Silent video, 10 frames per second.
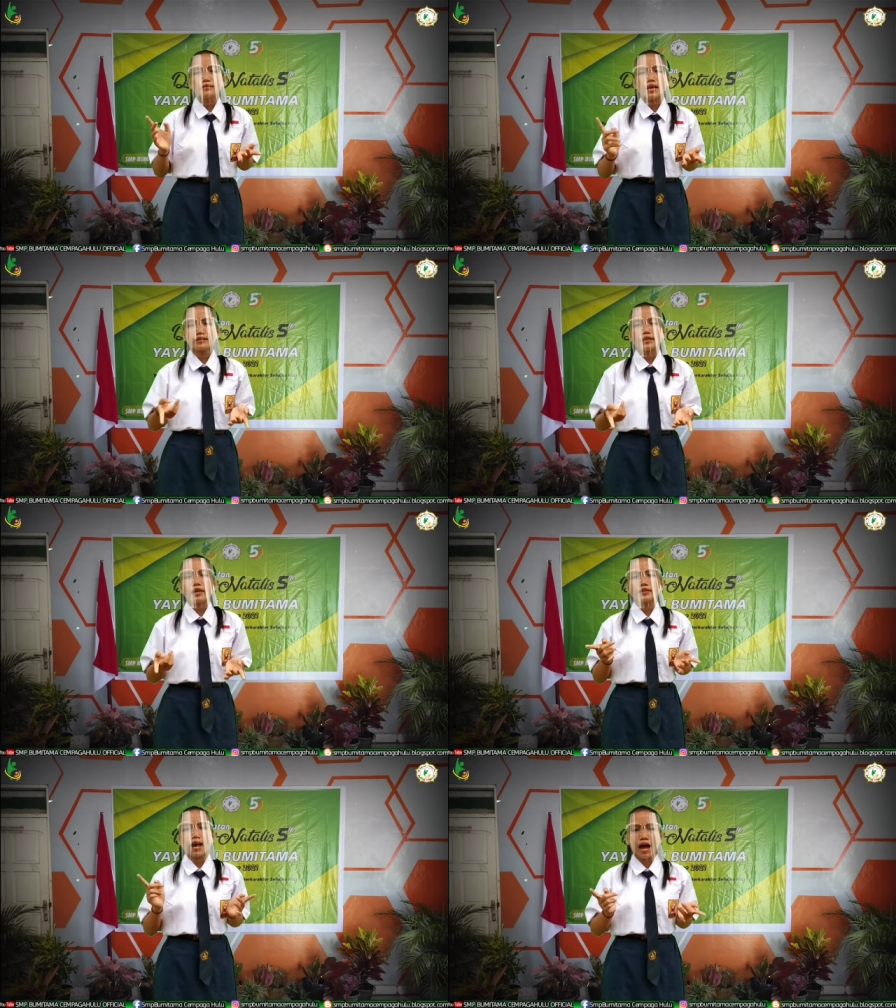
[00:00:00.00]
that
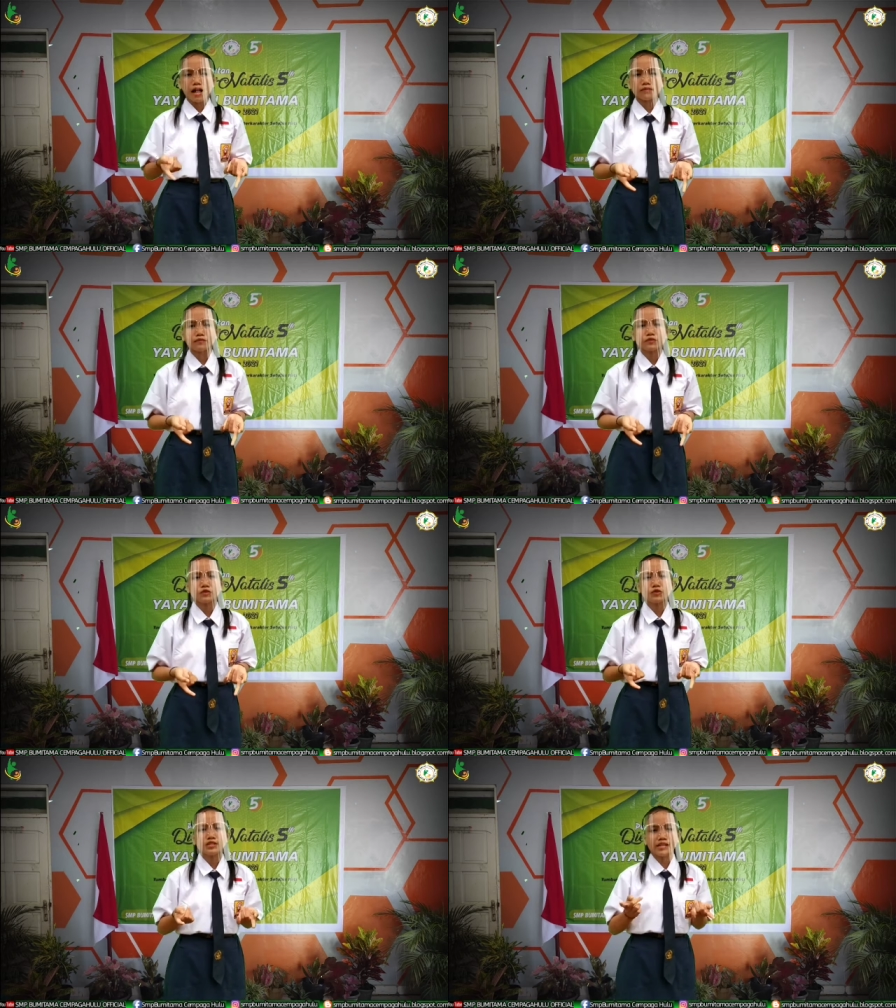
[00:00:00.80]
can help
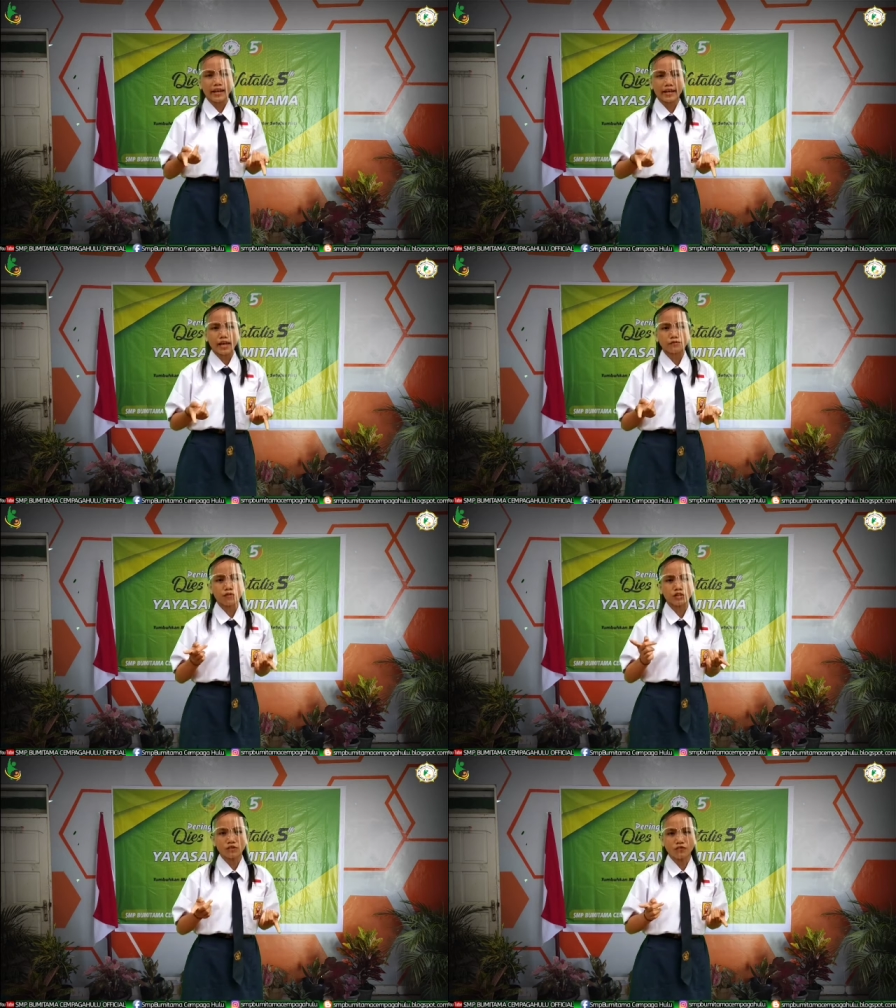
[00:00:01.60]
to direct and
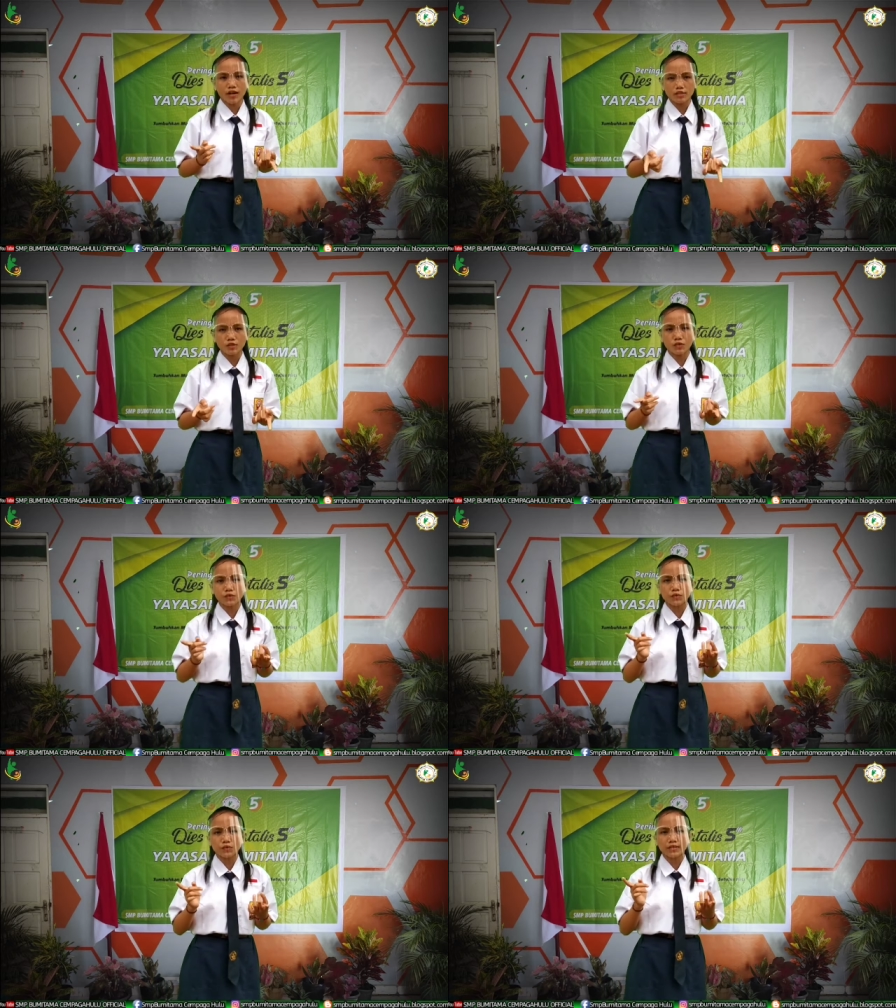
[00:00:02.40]
motivate
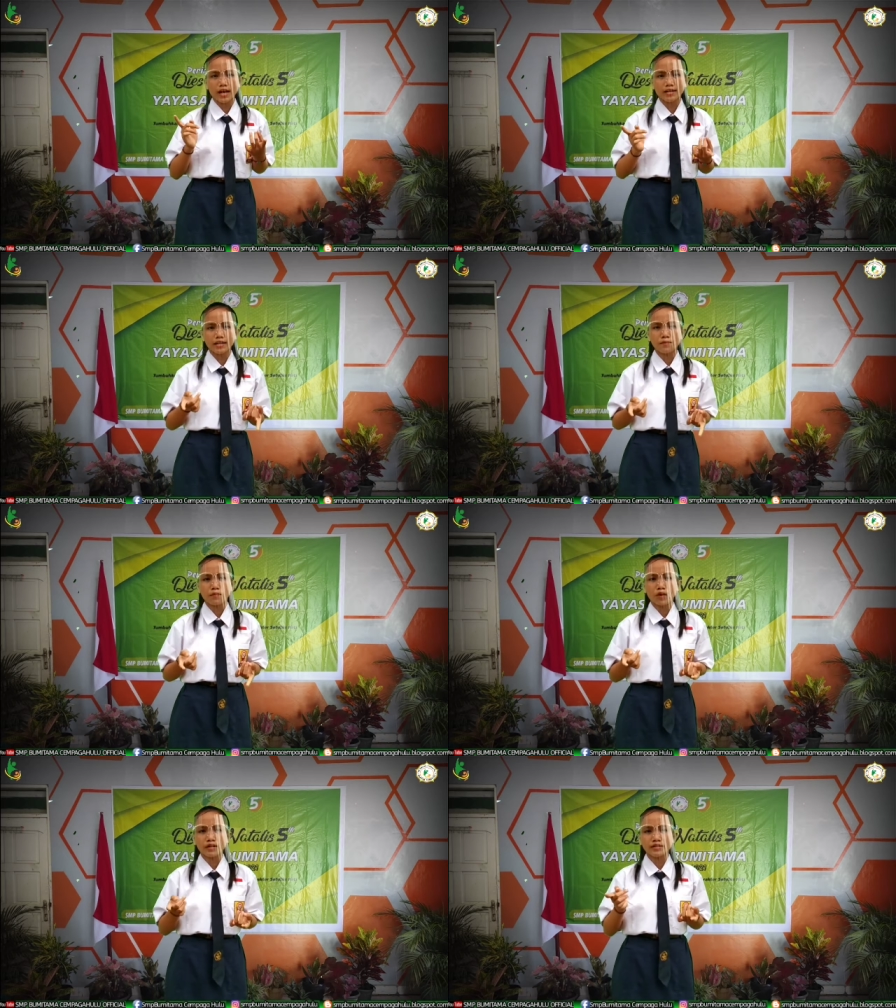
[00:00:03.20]
you to study
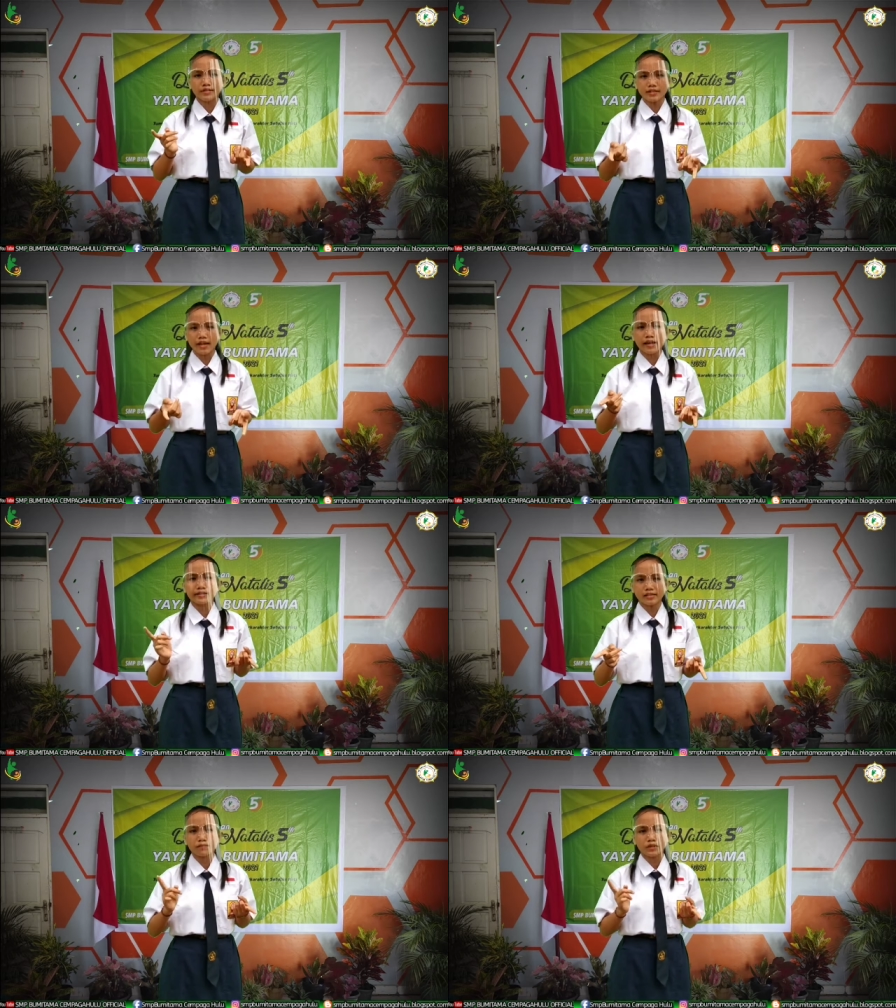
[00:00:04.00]
for reaching
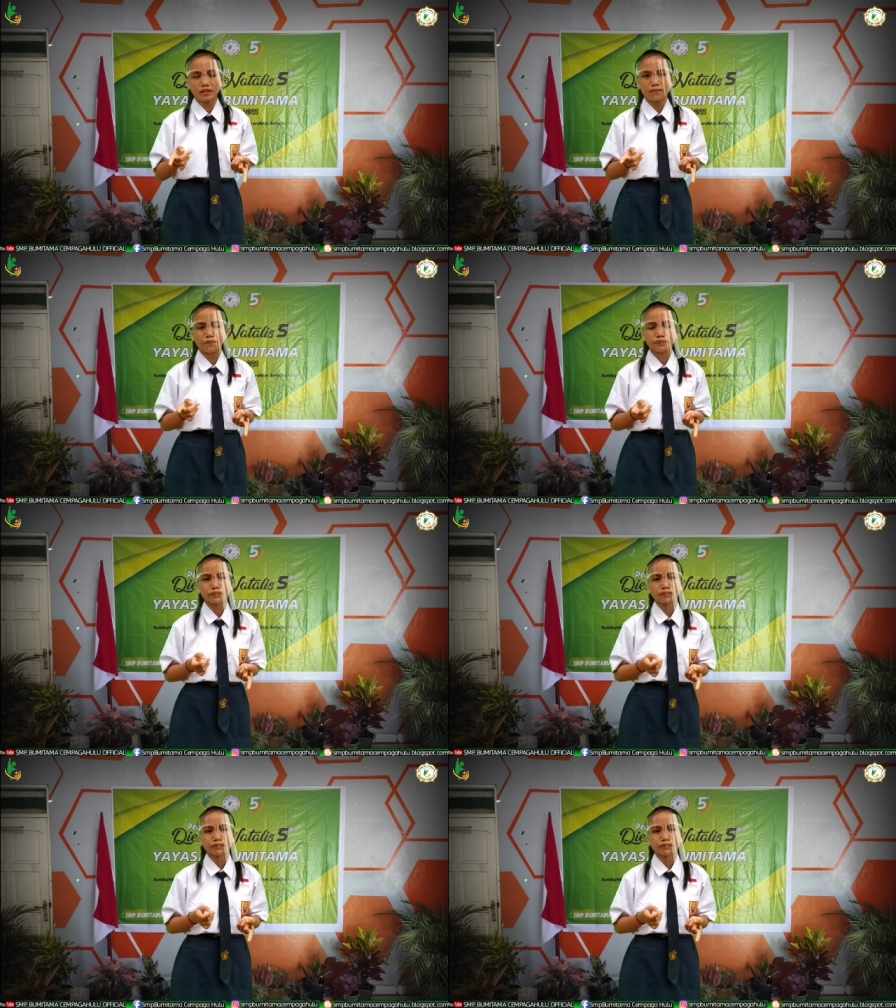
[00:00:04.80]
achievement.